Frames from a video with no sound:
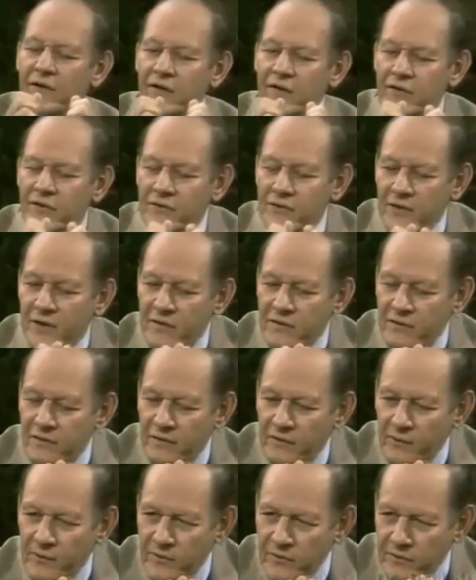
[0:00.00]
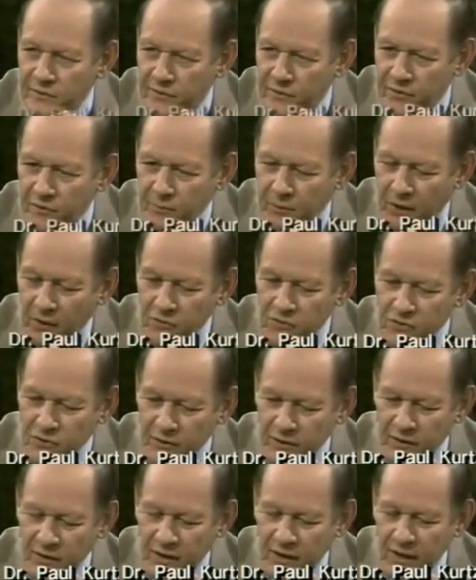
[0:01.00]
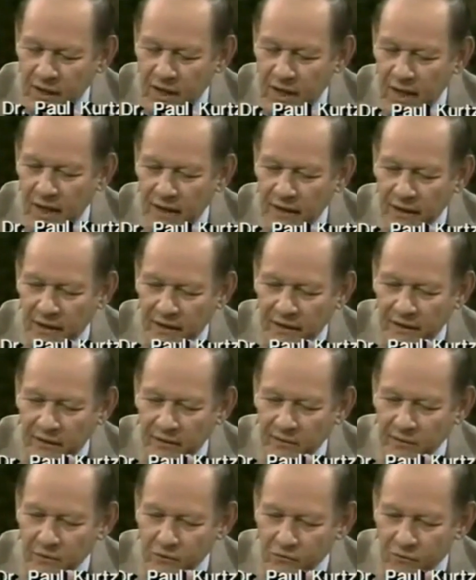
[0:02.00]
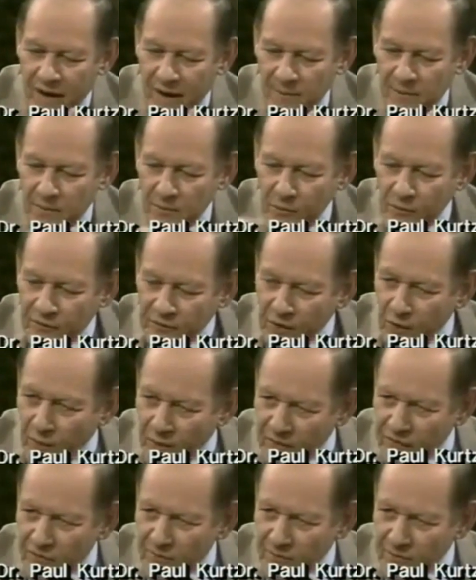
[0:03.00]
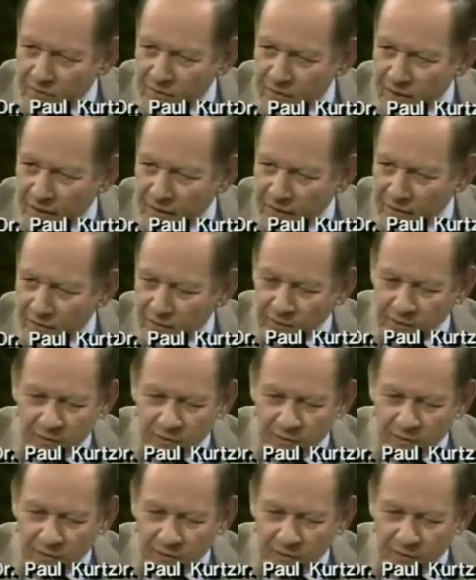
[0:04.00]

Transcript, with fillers: The evidence suggests that there was an explosion and that there's a rapid moving away from a center.